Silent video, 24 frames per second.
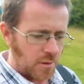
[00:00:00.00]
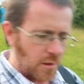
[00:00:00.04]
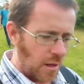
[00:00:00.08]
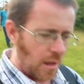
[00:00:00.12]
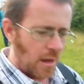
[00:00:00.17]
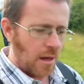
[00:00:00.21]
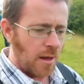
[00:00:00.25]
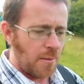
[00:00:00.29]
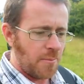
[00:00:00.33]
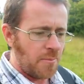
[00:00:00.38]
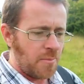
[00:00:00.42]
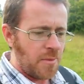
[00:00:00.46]

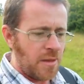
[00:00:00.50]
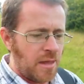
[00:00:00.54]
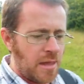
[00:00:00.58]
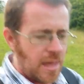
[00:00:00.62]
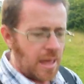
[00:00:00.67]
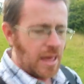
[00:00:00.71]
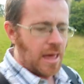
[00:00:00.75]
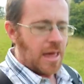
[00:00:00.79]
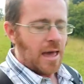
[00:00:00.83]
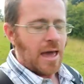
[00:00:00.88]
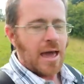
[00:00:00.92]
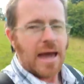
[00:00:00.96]
Um,
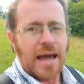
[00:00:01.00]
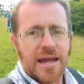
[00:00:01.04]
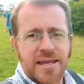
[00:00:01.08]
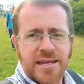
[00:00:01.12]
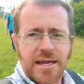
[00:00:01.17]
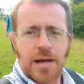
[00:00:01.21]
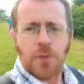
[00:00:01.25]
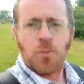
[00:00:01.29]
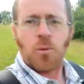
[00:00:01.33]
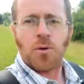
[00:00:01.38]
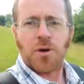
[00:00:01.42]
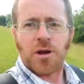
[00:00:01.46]
and
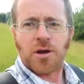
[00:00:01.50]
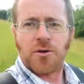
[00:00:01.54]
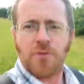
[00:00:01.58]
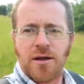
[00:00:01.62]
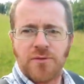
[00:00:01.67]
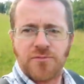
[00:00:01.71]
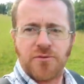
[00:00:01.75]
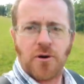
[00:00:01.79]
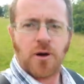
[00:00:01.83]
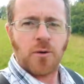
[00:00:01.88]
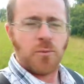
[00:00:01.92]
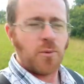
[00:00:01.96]
yeah, what a
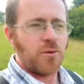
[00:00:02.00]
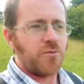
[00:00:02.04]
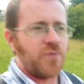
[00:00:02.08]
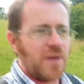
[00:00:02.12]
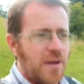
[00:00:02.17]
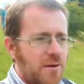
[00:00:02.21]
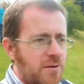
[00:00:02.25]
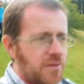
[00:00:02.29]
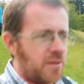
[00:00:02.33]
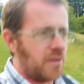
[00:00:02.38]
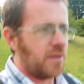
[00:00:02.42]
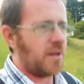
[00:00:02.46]
great find. We
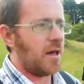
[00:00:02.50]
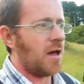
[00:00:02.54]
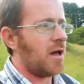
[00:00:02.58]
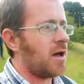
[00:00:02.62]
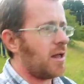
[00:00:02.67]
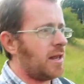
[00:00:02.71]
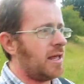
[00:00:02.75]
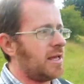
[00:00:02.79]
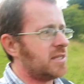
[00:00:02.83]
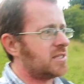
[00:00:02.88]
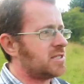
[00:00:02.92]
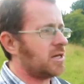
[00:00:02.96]
found an uh,
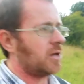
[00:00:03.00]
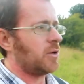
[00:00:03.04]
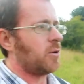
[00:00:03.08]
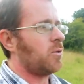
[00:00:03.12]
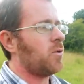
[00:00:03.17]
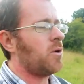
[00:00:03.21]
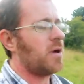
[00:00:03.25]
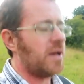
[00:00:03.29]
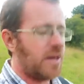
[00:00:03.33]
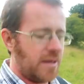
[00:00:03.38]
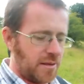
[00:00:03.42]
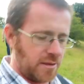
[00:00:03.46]
earlier
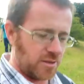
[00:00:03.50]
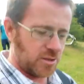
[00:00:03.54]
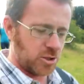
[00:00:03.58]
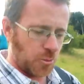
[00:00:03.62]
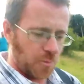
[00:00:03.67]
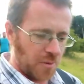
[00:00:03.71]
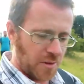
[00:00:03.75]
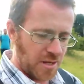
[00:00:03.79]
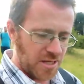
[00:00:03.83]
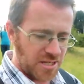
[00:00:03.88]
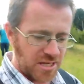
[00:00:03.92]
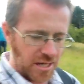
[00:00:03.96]
tunnel at the
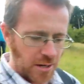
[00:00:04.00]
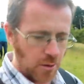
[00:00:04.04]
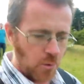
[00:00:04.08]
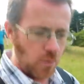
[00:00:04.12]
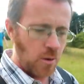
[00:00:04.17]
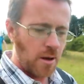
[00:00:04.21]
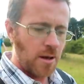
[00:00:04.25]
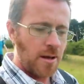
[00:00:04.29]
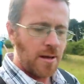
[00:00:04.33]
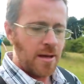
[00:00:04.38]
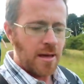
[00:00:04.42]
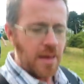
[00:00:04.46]
top of this
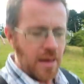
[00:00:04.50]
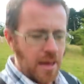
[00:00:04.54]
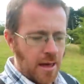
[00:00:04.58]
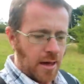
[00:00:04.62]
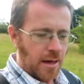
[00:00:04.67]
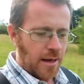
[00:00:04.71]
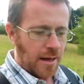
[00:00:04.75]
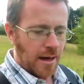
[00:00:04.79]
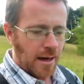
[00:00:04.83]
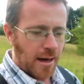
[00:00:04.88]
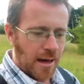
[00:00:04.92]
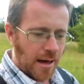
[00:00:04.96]
hill.
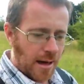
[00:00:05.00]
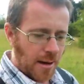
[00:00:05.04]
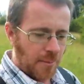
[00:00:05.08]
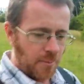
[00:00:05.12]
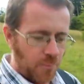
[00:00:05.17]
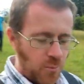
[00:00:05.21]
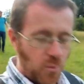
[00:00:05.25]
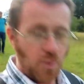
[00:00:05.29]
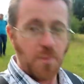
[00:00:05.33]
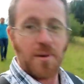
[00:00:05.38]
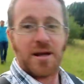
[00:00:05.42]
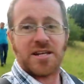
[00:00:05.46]

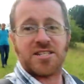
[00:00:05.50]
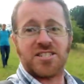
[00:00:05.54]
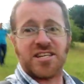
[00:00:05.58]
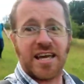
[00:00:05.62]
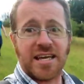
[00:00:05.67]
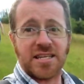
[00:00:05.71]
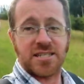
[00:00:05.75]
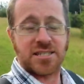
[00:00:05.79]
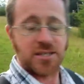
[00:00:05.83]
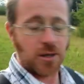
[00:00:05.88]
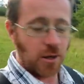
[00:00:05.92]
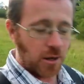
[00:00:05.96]
Um, we managed to
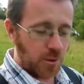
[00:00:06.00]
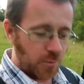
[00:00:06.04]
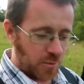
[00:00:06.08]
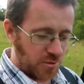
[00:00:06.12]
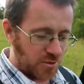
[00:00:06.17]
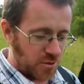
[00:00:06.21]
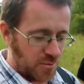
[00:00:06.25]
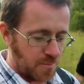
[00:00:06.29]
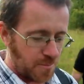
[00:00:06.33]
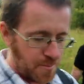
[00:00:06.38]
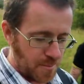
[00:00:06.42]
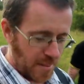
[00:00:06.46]
get inside, which
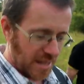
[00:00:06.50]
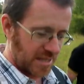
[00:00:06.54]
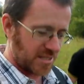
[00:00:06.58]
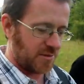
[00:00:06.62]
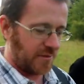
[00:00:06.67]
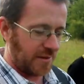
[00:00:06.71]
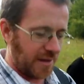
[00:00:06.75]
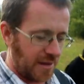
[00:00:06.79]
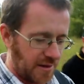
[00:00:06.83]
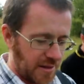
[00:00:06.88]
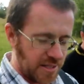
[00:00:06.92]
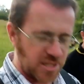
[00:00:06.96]
was
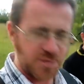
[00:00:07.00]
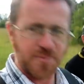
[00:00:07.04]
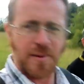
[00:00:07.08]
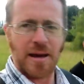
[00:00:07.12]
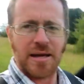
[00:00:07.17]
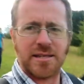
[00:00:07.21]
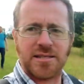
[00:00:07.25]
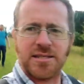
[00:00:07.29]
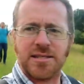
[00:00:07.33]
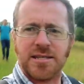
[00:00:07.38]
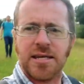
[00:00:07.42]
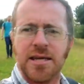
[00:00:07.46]
massively
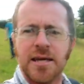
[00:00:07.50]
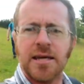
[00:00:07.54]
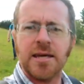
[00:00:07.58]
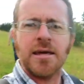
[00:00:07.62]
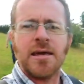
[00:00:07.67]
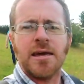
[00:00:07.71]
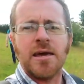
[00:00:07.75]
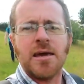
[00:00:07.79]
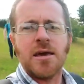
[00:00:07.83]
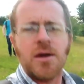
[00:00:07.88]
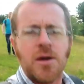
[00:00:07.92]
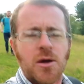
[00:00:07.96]
unexpected.
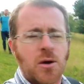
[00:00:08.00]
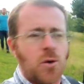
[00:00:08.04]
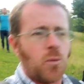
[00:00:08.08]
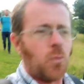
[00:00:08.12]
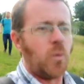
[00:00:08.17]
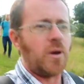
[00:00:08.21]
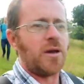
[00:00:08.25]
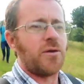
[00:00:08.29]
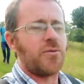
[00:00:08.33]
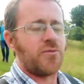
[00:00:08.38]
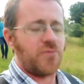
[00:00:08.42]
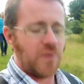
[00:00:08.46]

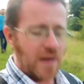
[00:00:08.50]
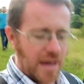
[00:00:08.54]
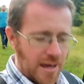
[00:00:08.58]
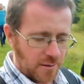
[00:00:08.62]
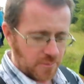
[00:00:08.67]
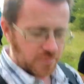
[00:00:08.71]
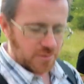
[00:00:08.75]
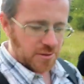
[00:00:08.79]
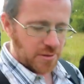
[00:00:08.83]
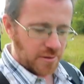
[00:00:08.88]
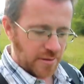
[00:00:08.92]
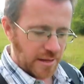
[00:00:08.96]
We
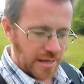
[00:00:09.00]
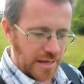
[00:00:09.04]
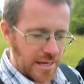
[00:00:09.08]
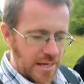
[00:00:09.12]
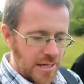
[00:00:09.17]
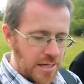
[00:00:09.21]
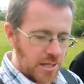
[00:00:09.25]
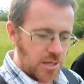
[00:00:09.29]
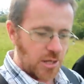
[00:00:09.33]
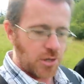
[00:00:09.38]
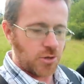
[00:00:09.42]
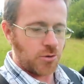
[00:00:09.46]
found
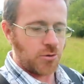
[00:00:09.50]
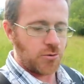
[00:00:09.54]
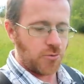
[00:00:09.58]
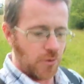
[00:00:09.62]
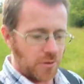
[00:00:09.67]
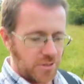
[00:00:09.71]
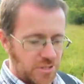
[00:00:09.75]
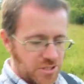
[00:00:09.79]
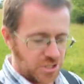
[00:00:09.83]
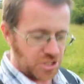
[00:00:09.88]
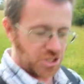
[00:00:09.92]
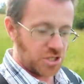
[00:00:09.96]
the
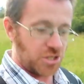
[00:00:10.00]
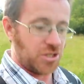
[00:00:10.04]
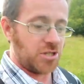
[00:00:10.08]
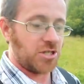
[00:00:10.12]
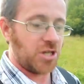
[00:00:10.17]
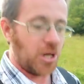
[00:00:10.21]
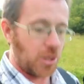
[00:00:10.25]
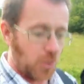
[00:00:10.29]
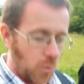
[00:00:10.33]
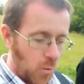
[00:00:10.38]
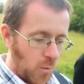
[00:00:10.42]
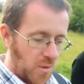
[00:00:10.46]
Crich
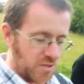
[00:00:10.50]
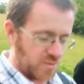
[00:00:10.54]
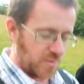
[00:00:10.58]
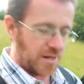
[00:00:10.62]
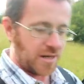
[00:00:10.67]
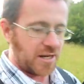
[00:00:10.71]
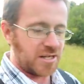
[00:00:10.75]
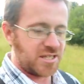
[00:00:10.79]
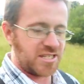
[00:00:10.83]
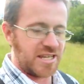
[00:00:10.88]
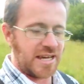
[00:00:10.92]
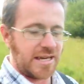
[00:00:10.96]
Tunnel, which went
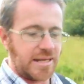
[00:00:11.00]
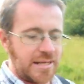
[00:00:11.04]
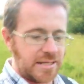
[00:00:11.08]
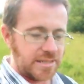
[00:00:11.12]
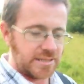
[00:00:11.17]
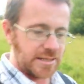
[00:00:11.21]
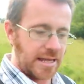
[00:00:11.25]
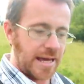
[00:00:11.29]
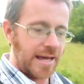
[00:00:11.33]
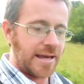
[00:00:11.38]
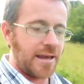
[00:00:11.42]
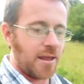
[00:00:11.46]
under
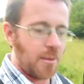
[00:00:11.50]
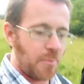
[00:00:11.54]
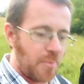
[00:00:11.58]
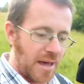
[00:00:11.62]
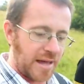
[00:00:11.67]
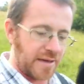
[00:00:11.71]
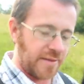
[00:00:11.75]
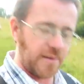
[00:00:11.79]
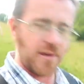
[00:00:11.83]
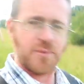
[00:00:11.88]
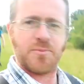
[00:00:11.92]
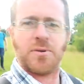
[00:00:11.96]
Sandy's Lane at the
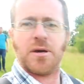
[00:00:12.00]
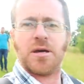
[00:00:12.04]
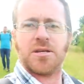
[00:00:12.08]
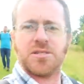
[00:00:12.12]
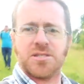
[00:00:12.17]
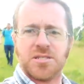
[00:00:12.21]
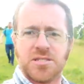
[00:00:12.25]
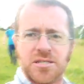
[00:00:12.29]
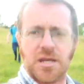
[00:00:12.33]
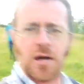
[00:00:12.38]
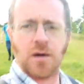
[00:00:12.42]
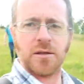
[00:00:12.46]
back of that
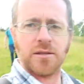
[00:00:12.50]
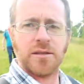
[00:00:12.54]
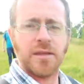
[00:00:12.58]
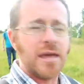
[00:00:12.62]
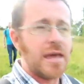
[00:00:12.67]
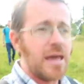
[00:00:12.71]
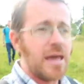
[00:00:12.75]
person's garden.